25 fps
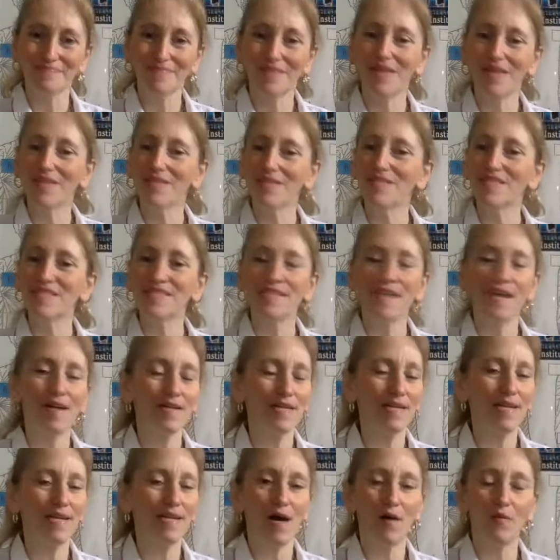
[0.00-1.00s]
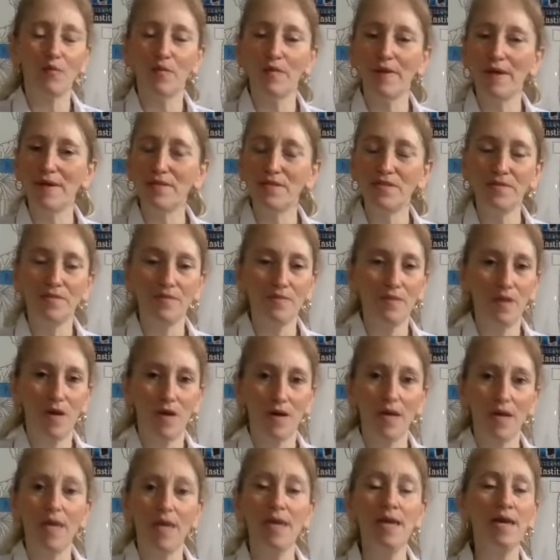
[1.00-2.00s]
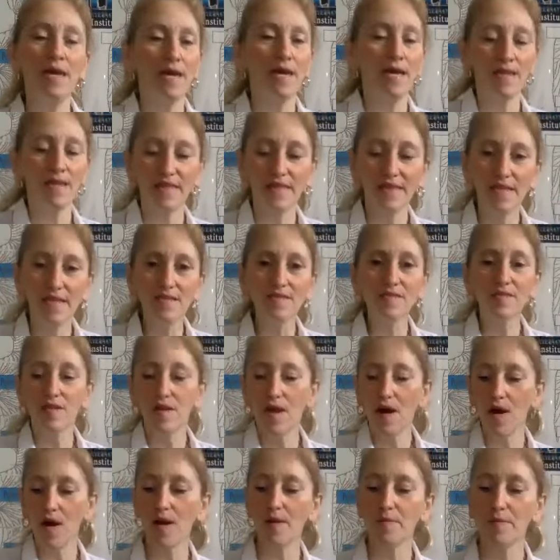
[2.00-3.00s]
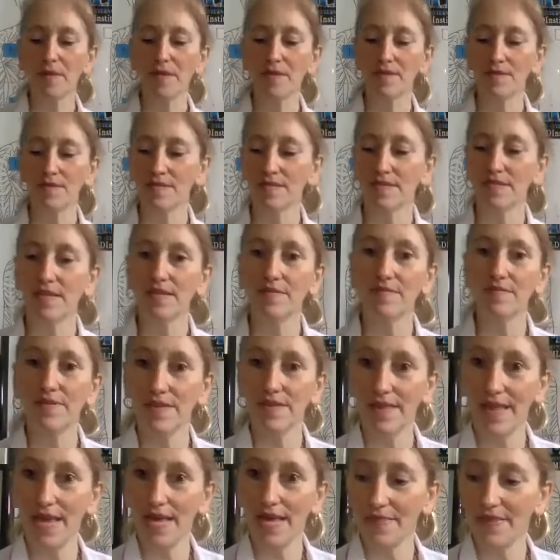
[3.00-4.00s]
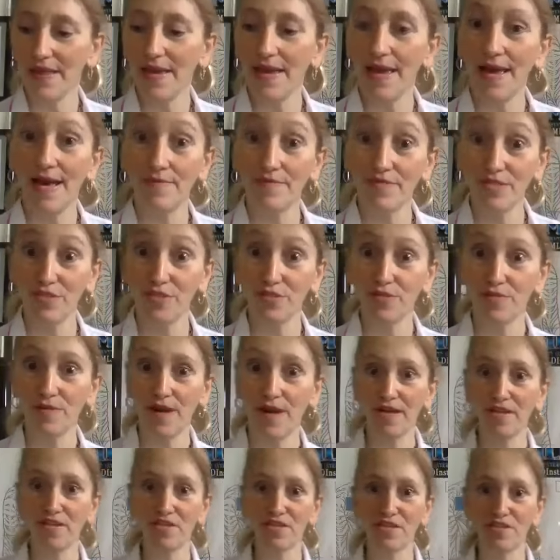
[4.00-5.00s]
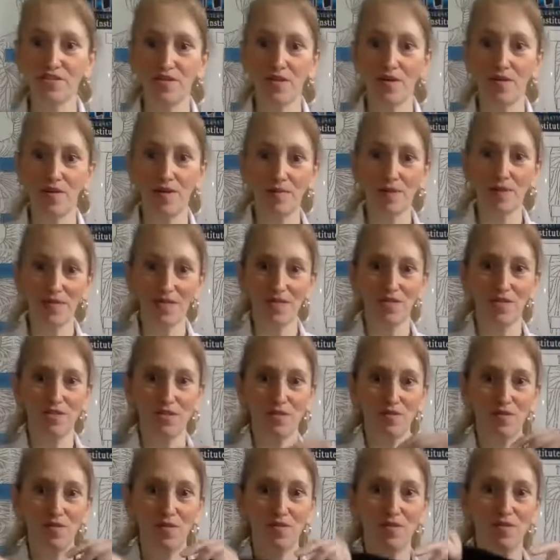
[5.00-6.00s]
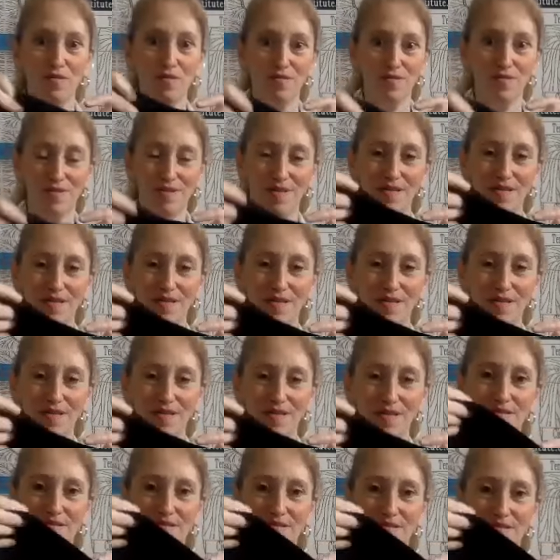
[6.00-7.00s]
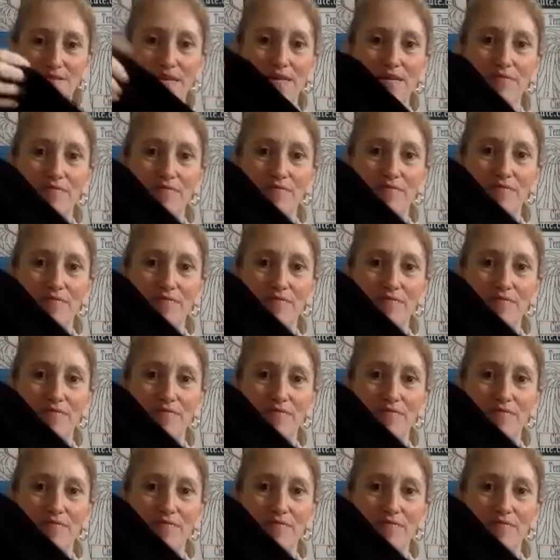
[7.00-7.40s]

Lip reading: It started out way too long. And these garments, given that they have stretch, so I'm going to show you a sleeve.